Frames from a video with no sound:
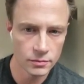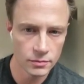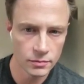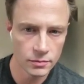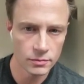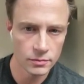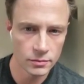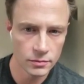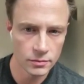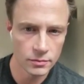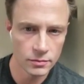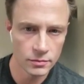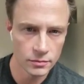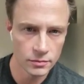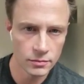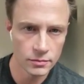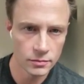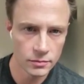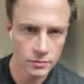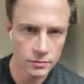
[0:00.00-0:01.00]

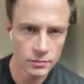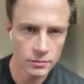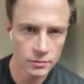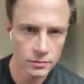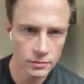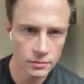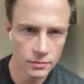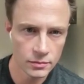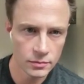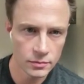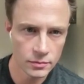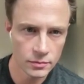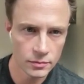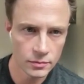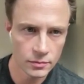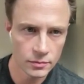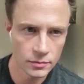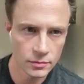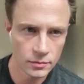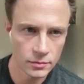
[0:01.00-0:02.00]

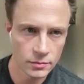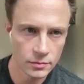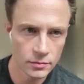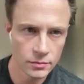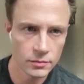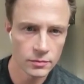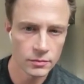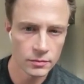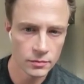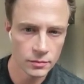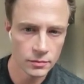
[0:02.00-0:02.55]
No words are spoken by the person on screen.